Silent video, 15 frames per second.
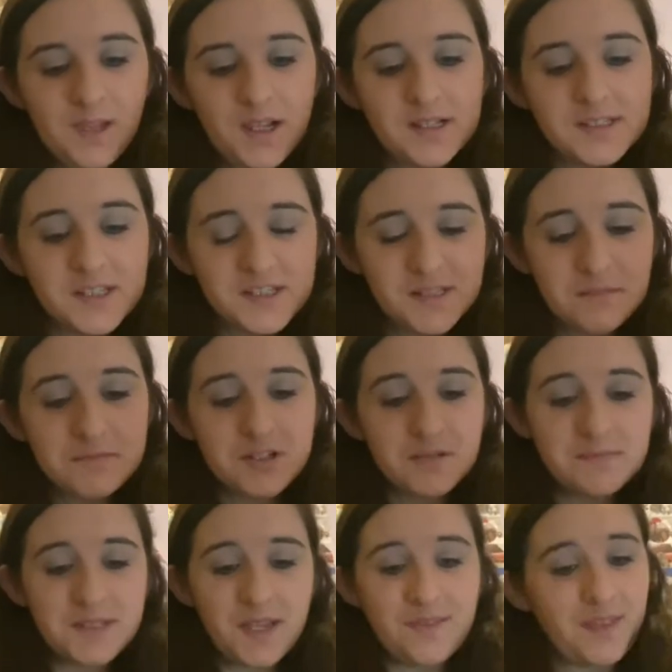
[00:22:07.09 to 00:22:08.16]
So
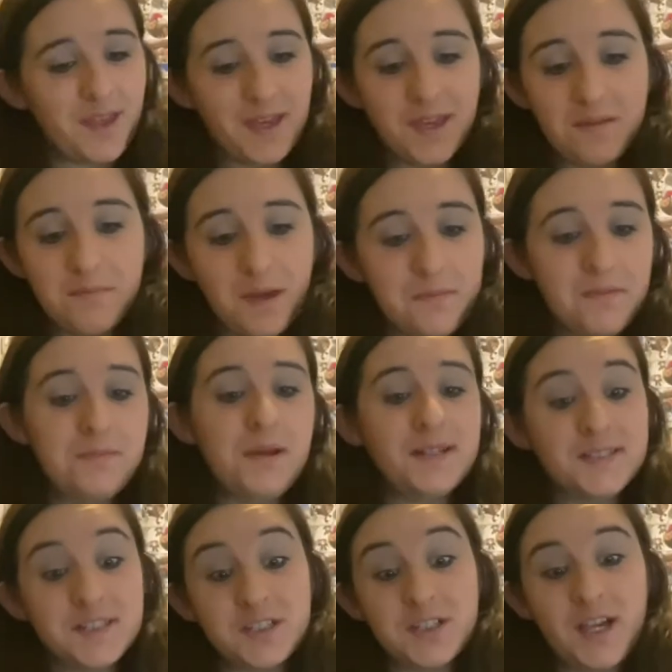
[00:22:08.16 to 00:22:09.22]
sometimes I think it may be
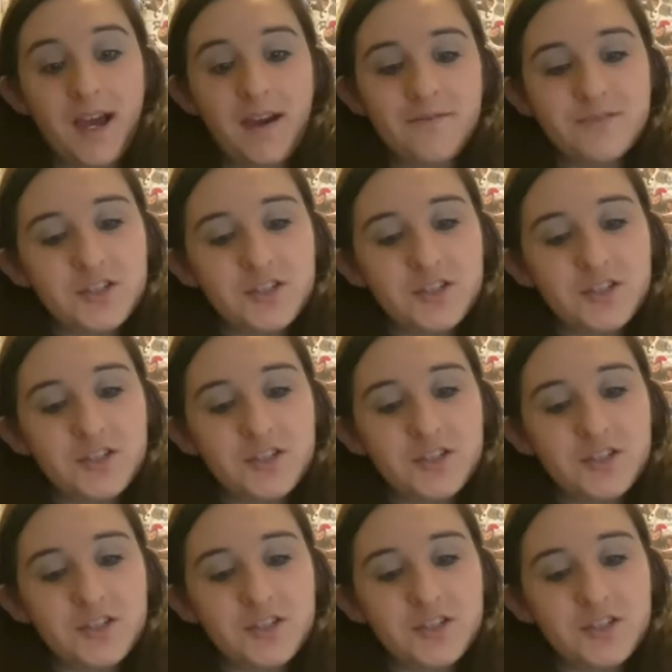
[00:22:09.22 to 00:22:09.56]
better to have